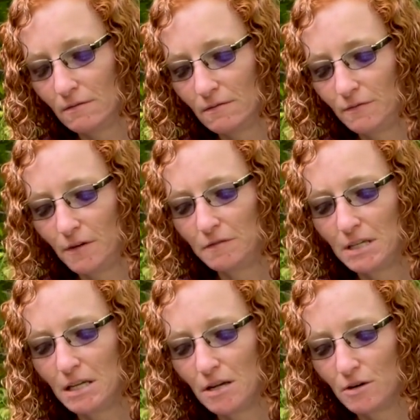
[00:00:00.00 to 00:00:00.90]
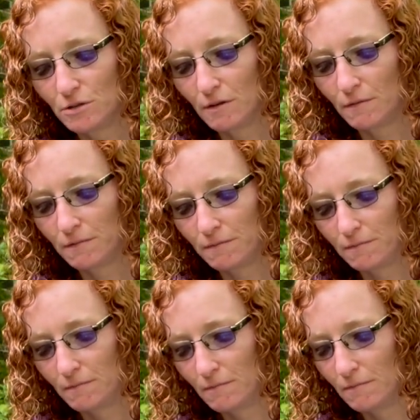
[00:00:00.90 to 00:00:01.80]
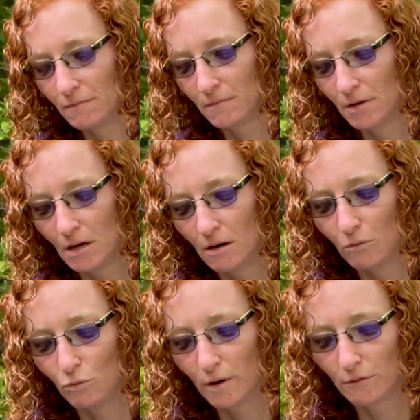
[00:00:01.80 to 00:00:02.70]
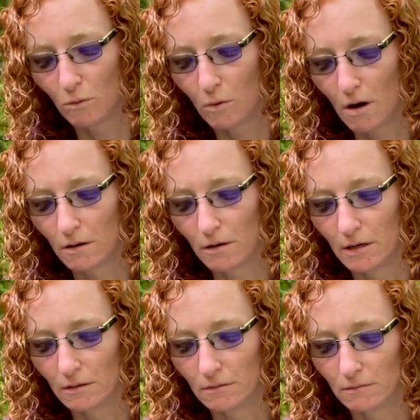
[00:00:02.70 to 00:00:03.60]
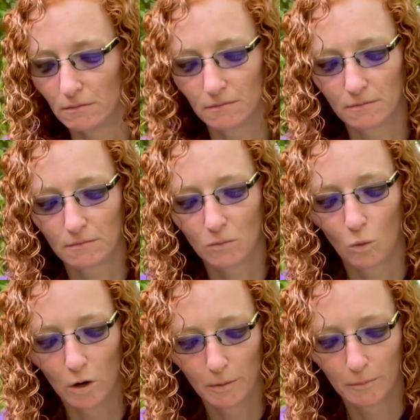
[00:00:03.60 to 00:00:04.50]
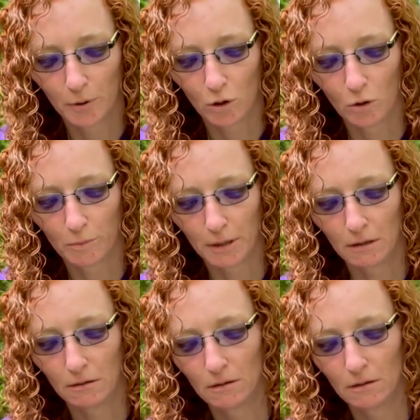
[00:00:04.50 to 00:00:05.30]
15 years of river water and worm poop and